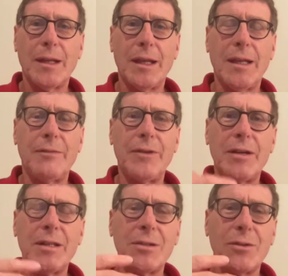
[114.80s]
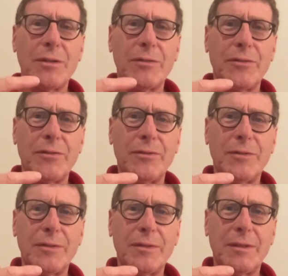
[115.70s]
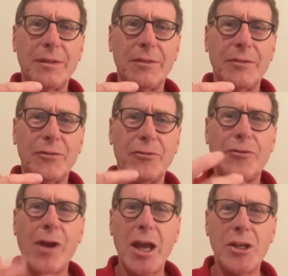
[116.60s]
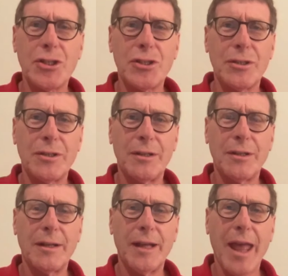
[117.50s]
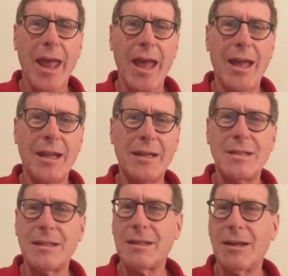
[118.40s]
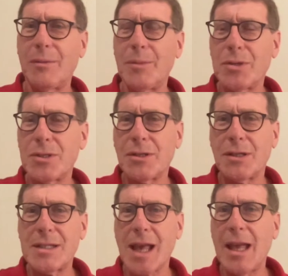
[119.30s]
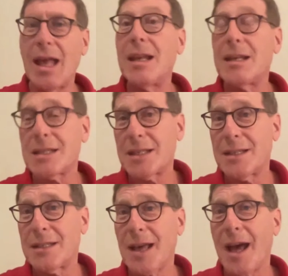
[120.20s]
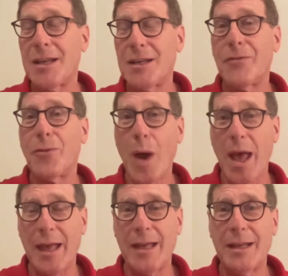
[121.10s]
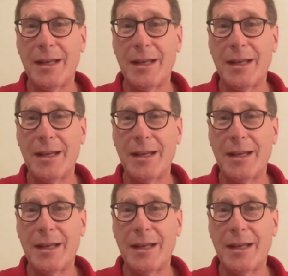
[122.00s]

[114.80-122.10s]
in a very sort of fresh and almost, you could say, innocent kind of way.